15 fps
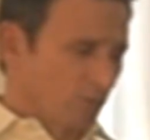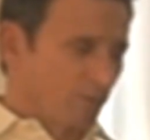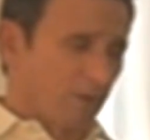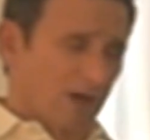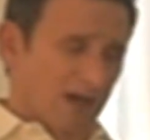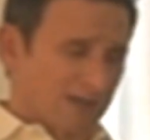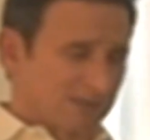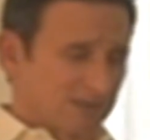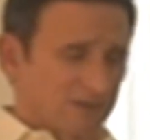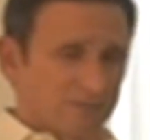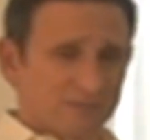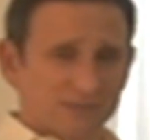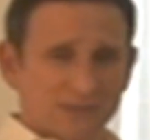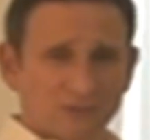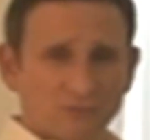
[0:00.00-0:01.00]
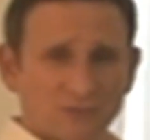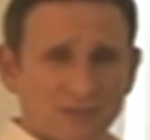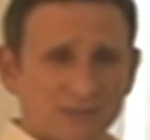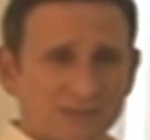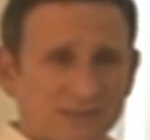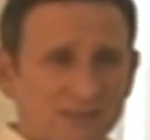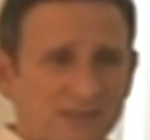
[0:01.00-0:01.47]
Help you with positive
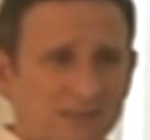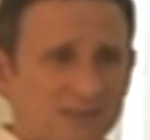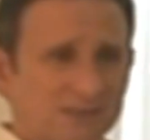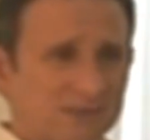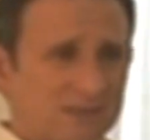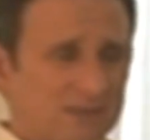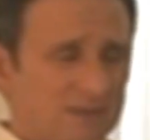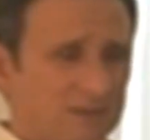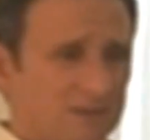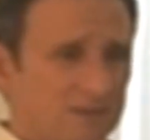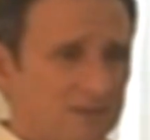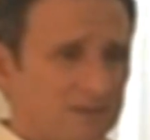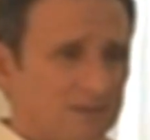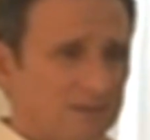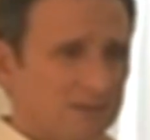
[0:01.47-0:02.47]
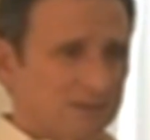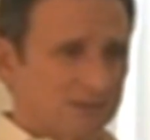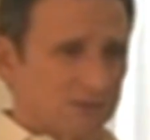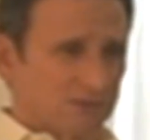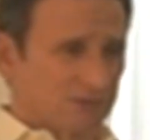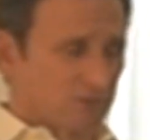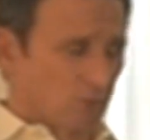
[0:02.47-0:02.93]
synchronicities,
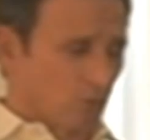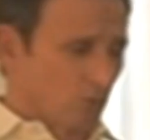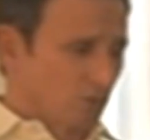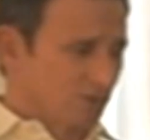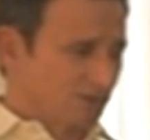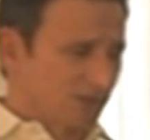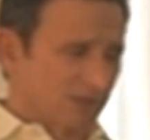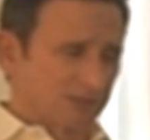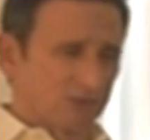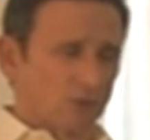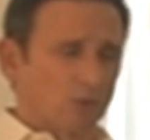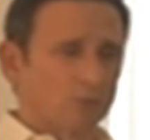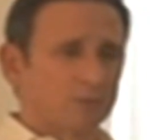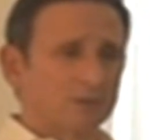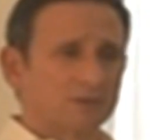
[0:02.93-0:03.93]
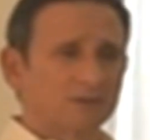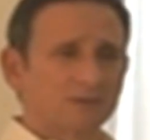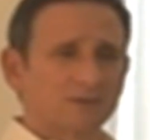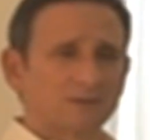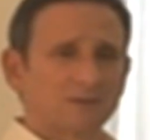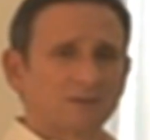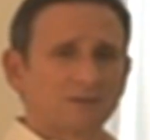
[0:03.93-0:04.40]
so the doors just
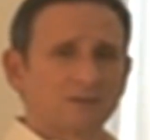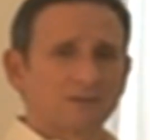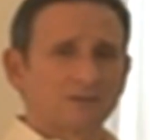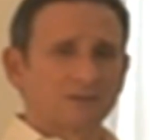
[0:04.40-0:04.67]
open,